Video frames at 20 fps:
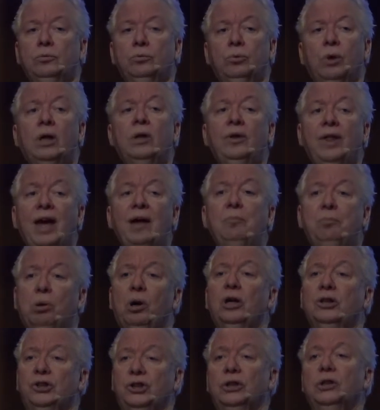Well, that
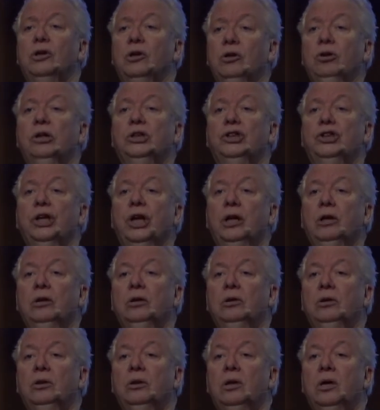part's encouraging.
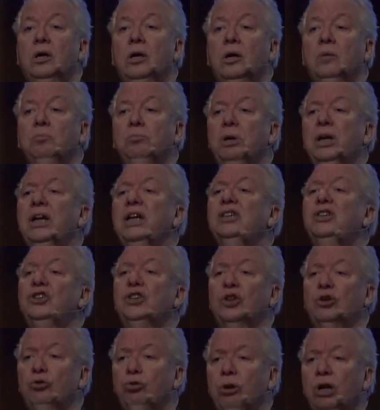But it's
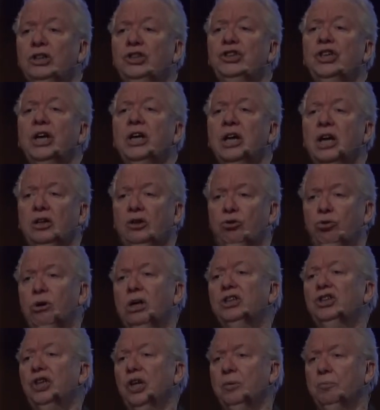the crunching and
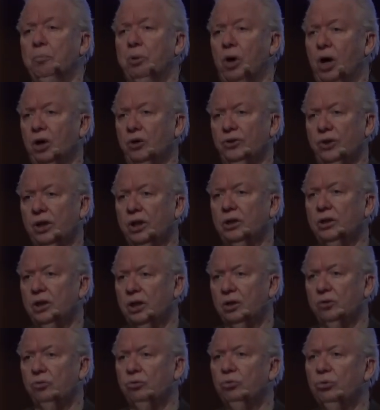crushing part that,
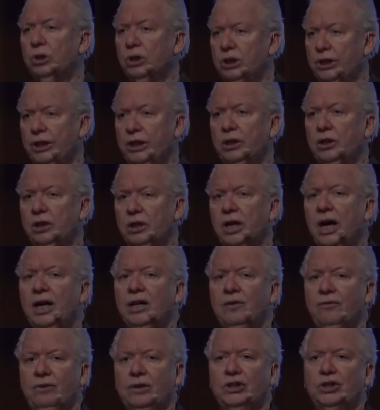that really
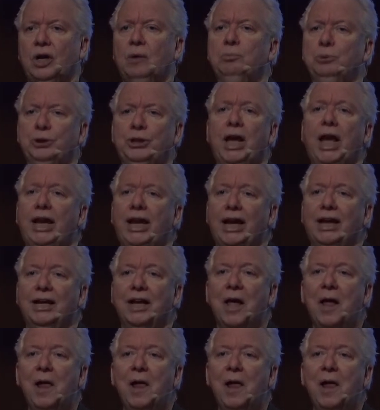kind of is upsetting